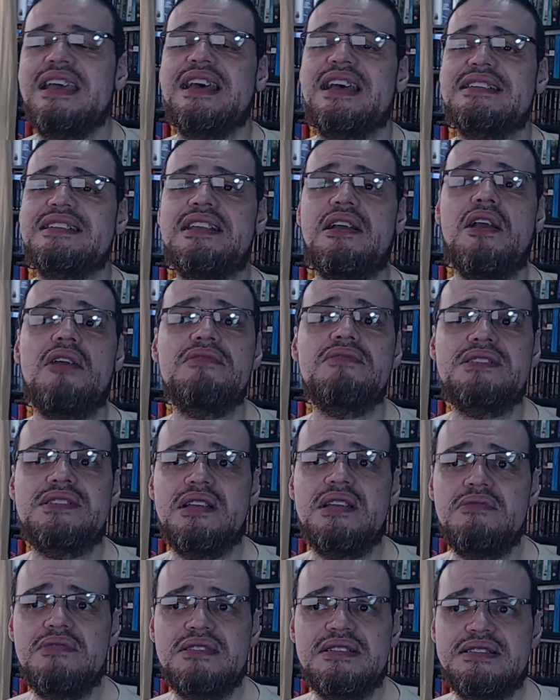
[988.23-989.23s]
as a
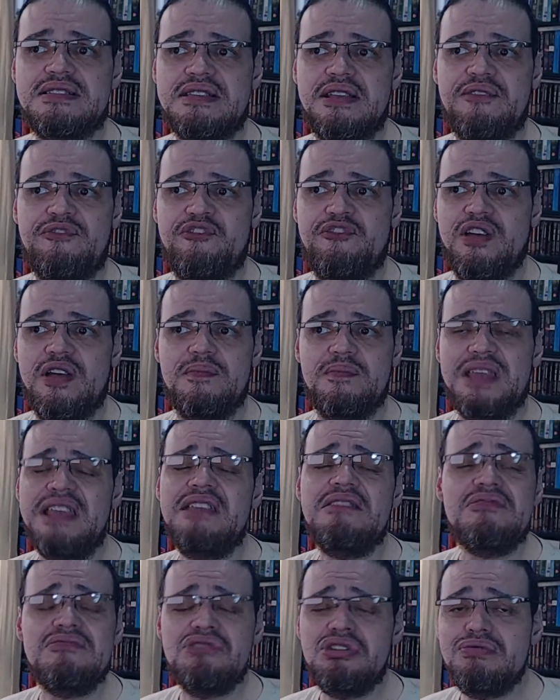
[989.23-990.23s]
consultancy firm, they
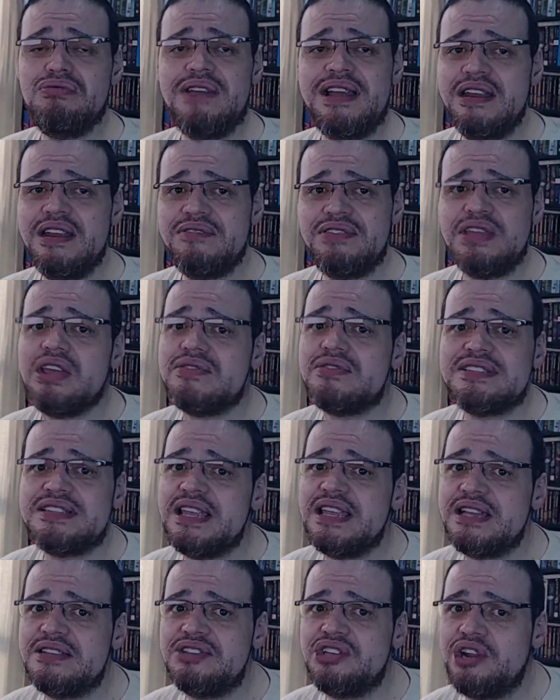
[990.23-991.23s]
don't do any of those
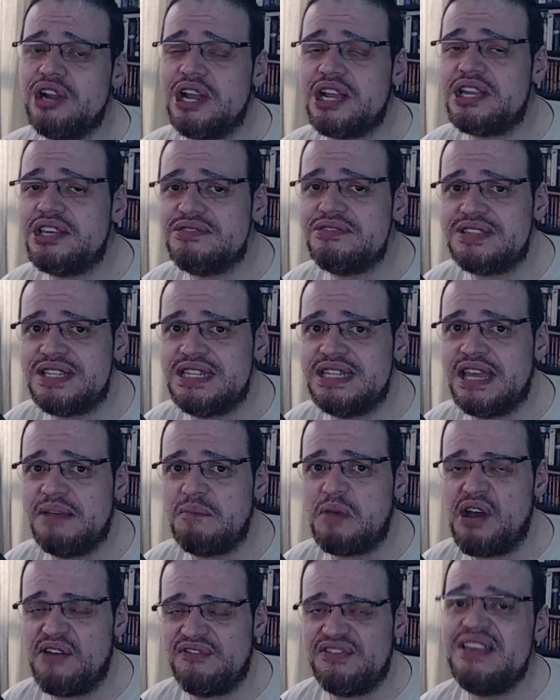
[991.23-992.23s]
things you're accusing them
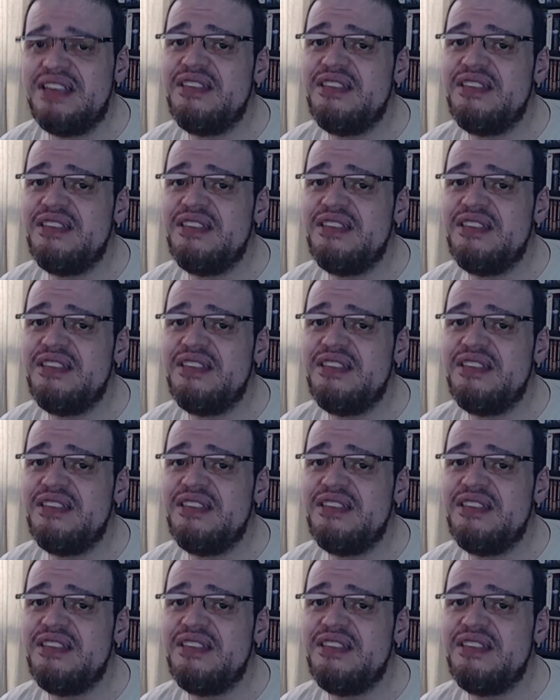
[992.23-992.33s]
of,